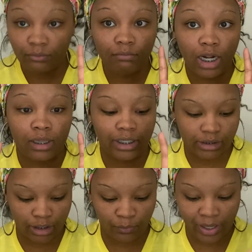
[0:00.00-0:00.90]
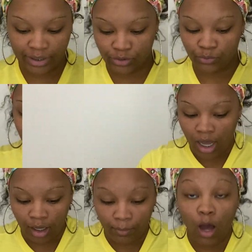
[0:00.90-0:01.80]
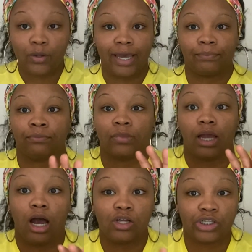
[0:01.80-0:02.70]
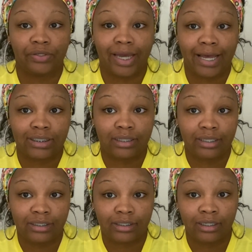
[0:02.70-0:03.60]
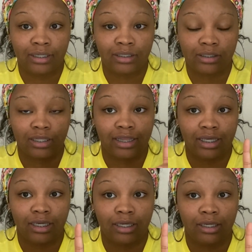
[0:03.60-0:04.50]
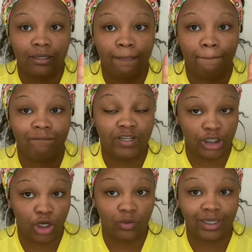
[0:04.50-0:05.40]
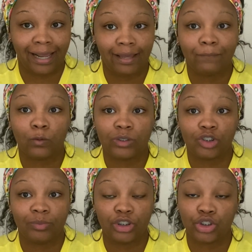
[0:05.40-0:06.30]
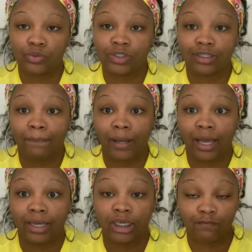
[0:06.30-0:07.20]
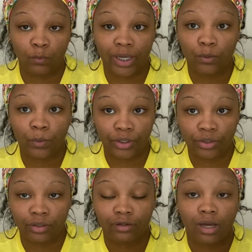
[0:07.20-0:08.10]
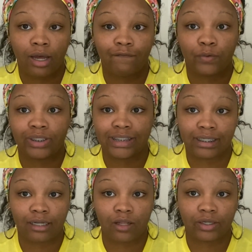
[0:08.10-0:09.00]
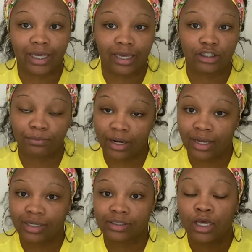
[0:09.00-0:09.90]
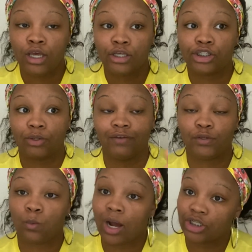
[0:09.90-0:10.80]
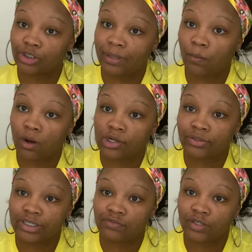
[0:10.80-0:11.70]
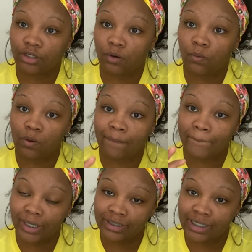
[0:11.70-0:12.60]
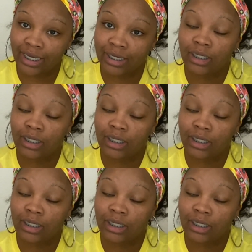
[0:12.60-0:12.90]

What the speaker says: let's get right into it. Oh yeah. Also, you guys, this is the video that I am going to be choosing my giveaway winner for the $10 cash prize. So if you watched my Walgreens video on Monday,